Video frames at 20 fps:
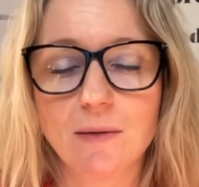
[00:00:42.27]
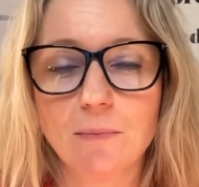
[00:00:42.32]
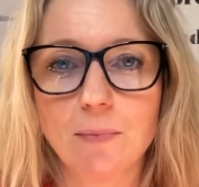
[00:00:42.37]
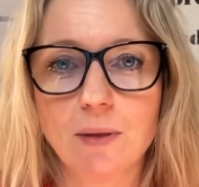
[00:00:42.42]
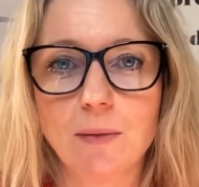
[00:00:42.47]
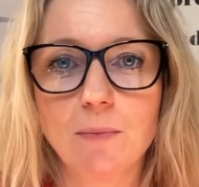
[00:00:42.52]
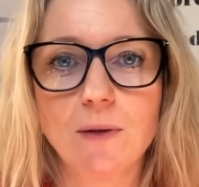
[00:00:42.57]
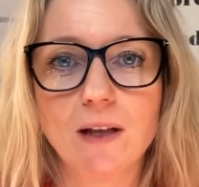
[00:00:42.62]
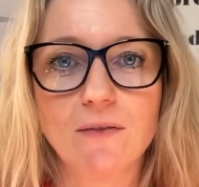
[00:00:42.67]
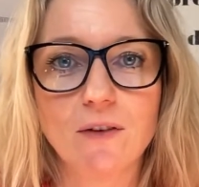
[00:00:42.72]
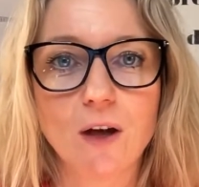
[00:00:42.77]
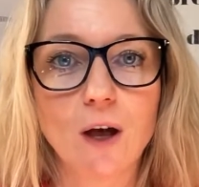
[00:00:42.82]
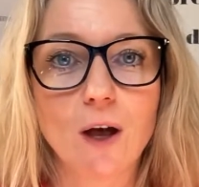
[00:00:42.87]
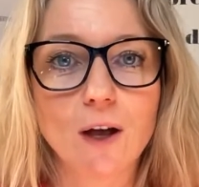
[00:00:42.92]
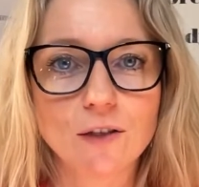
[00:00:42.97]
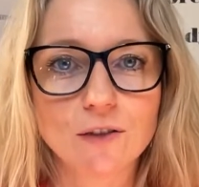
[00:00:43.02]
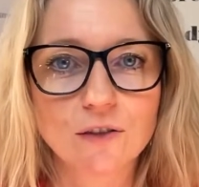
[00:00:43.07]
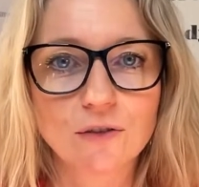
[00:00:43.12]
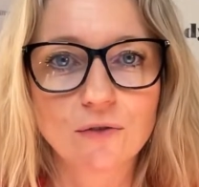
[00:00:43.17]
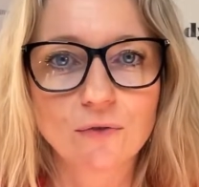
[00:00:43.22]
People have
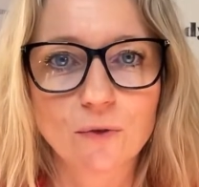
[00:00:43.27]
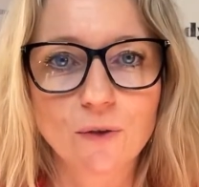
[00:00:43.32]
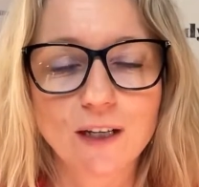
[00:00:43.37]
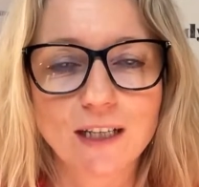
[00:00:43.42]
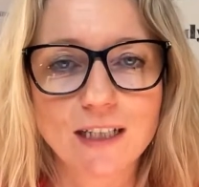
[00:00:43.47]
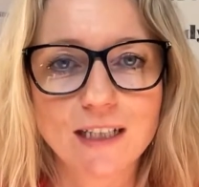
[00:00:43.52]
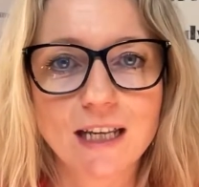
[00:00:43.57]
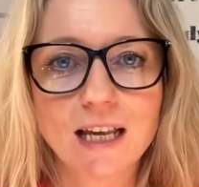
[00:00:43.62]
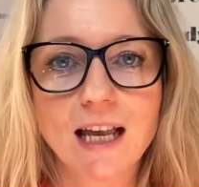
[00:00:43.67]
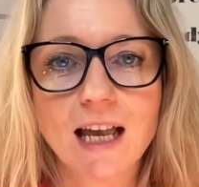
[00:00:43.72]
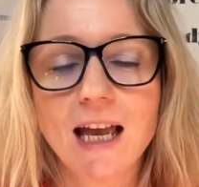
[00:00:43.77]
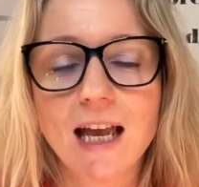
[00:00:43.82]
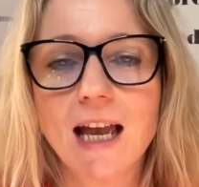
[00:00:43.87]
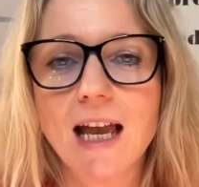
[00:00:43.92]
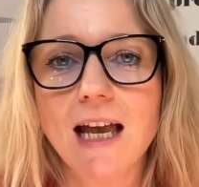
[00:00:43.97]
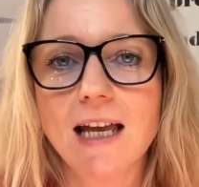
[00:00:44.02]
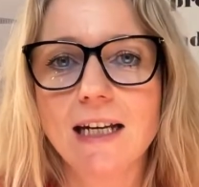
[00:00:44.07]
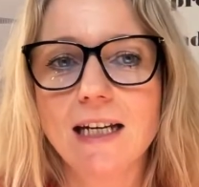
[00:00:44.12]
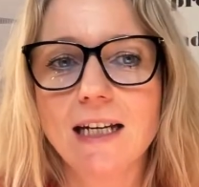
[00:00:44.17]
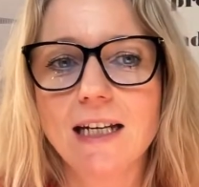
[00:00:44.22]
asked for it.
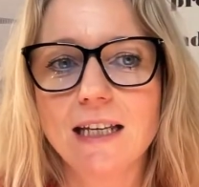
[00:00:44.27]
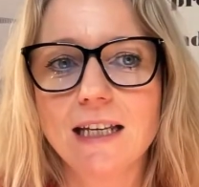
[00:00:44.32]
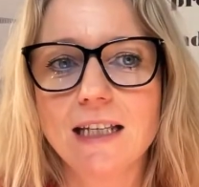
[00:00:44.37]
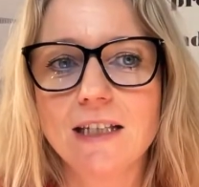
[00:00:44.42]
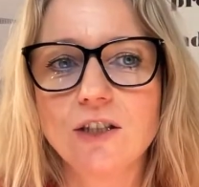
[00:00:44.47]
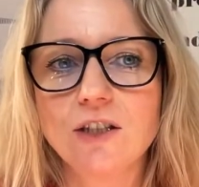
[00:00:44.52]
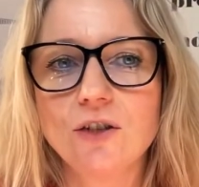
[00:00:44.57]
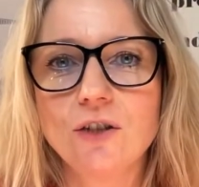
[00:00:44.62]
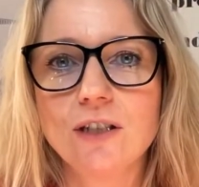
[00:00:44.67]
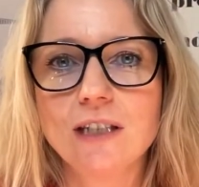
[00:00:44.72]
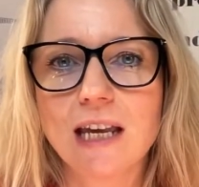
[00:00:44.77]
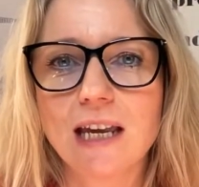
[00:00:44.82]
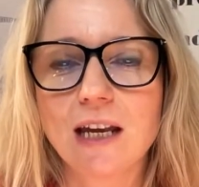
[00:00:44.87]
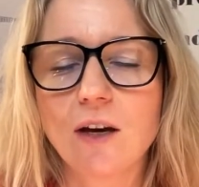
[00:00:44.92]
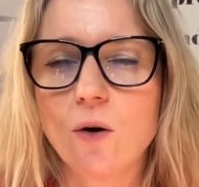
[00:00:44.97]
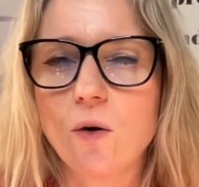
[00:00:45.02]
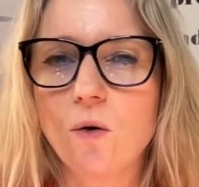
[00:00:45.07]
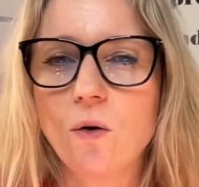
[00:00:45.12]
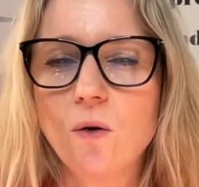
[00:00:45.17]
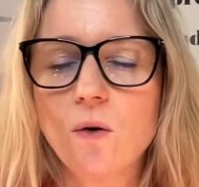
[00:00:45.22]
And it is to take
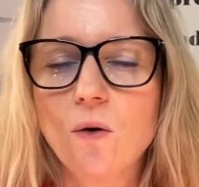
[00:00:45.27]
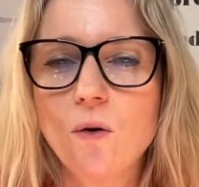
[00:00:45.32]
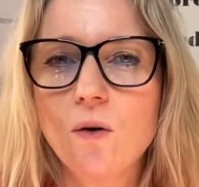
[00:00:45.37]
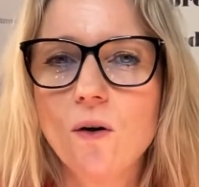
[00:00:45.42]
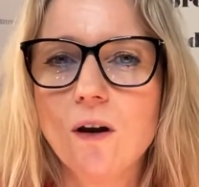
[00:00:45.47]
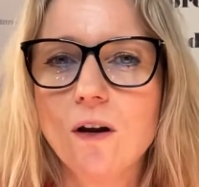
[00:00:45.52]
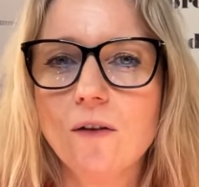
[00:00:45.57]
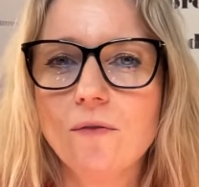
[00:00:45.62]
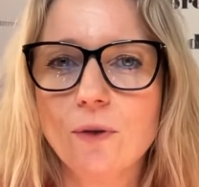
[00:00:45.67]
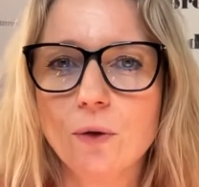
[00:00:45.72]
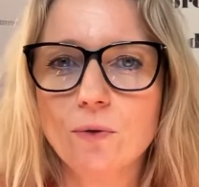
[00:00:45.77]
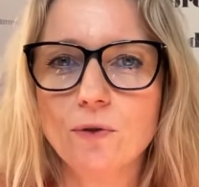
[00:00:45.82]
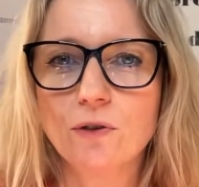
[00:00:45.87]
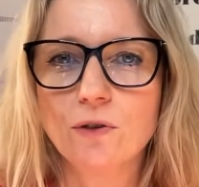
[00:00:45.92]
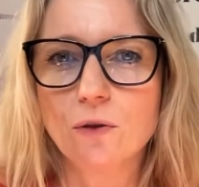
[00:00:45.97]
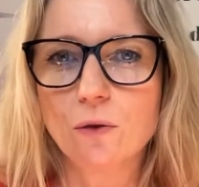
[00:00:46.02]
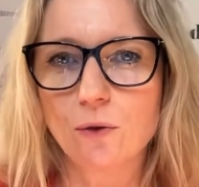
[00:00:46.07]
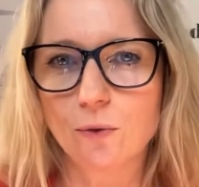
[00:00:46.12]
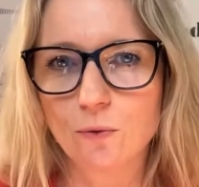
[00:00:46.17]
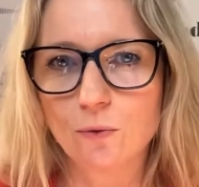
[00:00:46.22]
all of those
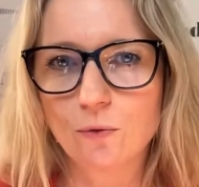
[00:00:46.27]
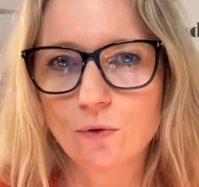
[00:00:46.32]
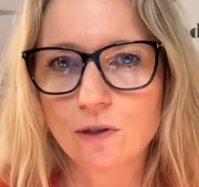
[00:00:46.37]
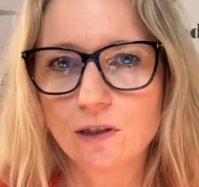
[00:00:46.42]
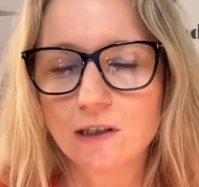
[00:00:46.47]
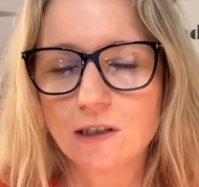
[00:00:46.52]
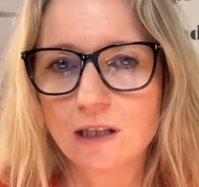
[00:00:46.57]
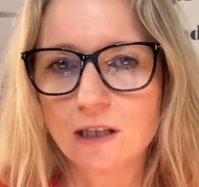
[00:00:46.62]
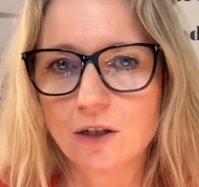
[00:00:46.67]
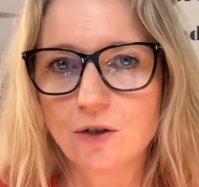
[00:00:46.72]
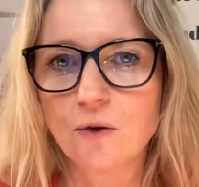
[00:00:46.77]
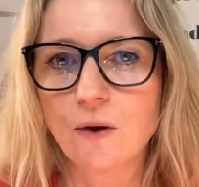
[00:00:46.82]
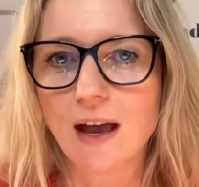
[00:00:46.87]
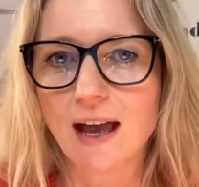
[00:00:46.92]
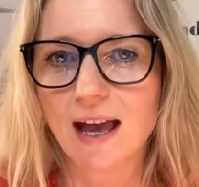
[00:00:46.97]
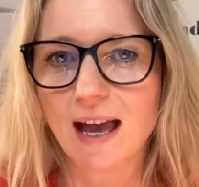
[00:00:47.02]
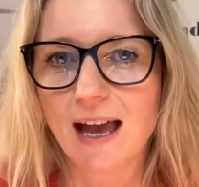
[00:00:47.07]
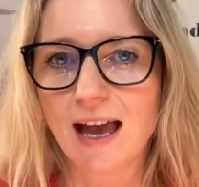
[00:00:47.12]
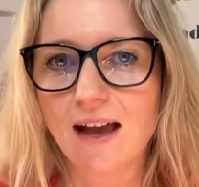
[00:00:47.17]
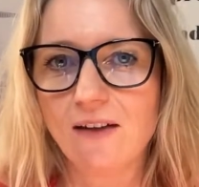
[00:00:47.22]
thoughts that you
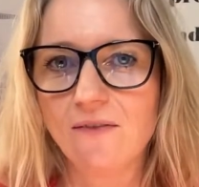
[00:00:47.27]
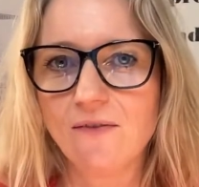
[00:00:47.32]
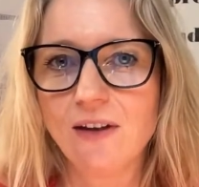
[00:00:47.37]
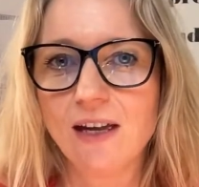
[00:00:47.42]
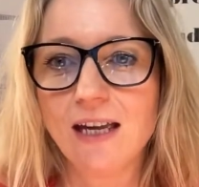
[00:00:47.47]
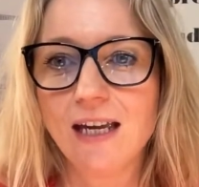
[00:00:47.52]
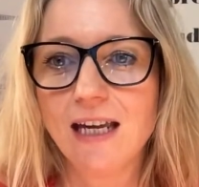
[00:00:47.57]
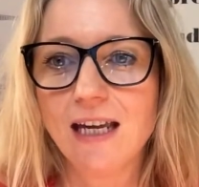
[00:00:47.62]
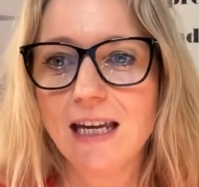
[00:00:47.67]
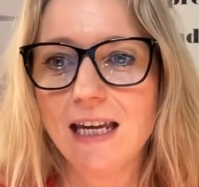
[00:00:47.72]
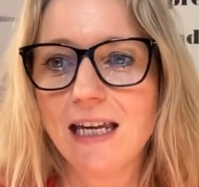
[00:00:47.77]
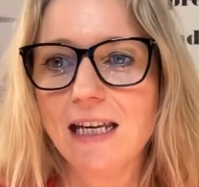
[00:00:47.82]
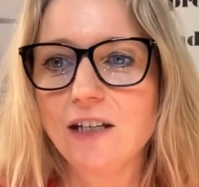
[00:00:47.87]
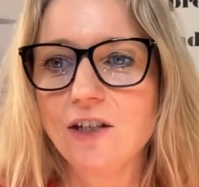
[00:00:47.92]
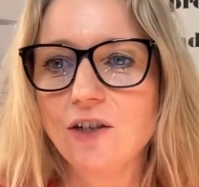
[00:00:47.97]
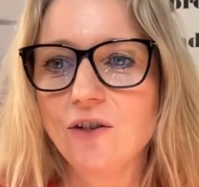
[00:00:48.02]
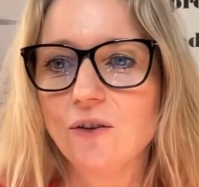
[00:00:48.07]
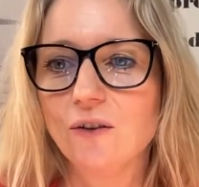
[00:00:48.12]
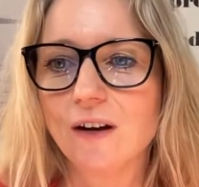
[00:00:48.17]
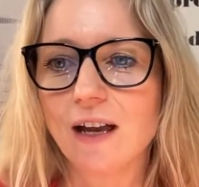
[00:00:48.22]
have in
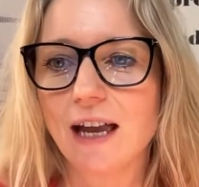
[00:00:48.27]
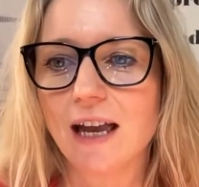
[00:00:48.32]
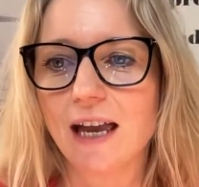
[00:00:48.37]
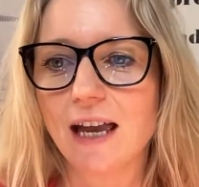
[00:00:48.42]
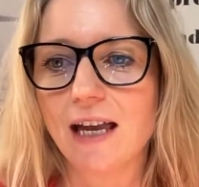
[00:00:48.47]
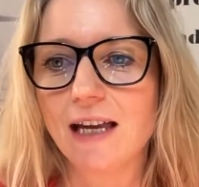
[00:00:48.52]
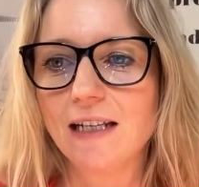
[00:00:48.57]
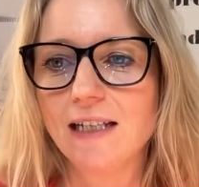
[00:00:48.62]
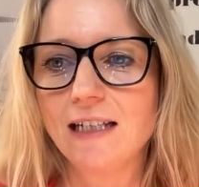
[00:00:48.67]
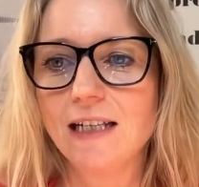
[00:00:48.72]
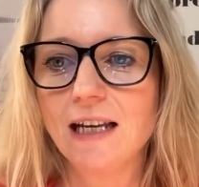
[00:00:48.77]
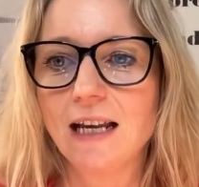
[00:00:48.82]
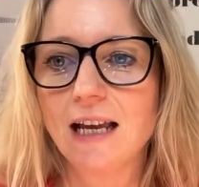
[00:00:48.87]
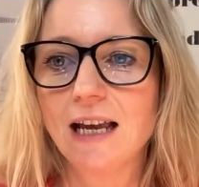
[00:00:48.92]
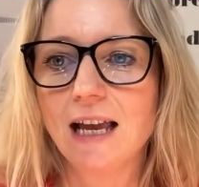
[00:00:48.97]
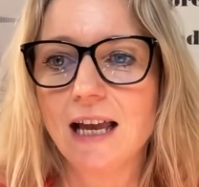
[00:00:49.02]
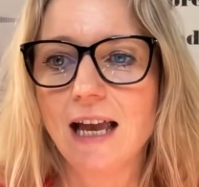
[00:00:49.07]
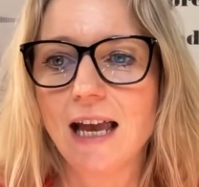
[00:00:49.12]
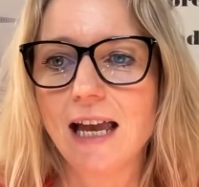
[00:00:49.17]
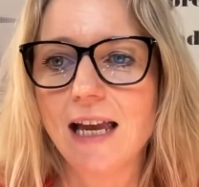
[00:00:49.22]
your head
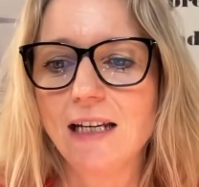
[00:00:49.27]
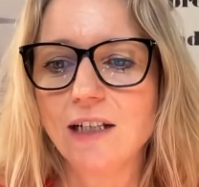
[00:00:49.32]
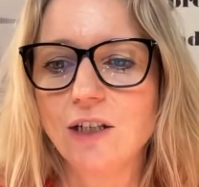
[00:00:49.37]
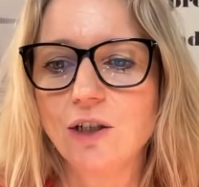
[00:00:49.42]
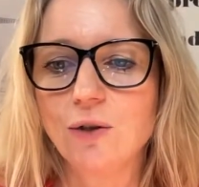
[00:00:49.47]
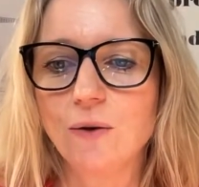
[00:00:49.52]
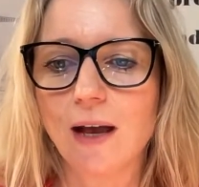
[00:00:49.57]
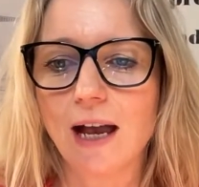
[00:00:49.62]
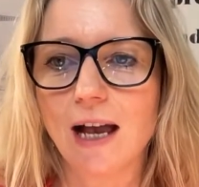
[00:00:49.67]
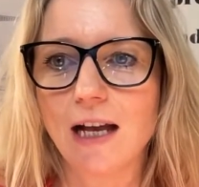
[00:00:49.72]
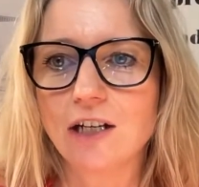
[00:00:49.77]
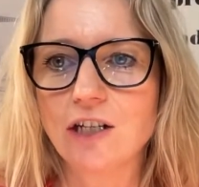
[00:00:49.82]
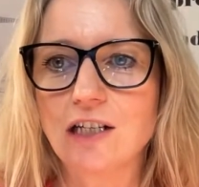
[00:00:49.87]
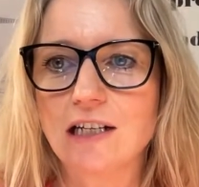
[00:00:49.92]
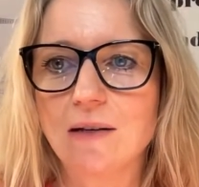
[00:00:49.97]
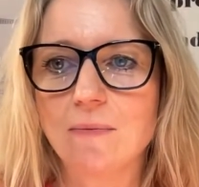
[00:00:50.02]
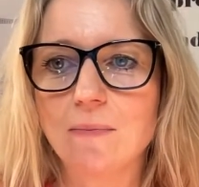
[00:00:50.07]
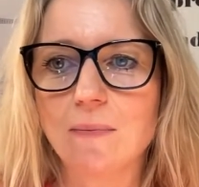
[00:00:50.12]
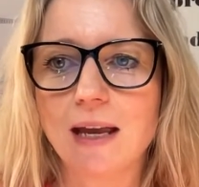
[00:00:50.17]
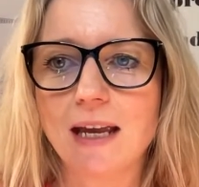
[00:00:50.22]
and to
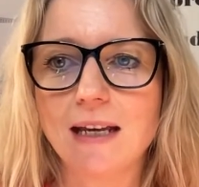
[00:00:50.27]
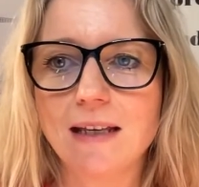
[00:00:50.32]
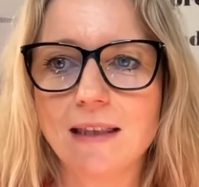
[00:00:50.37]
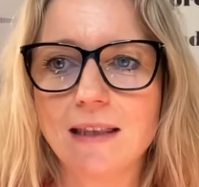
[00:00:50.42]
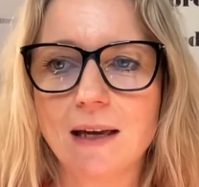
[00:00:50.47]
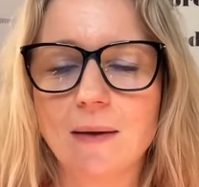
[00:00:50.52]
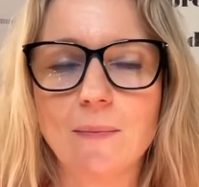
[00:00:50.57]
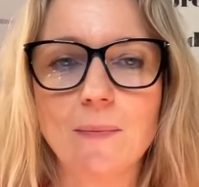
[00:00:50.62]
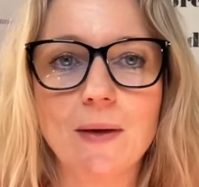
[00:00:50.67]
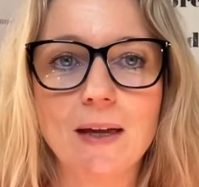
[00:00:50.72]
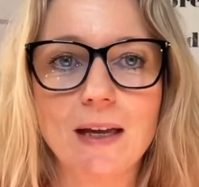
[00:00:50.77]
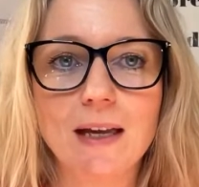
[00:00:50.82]
actually make them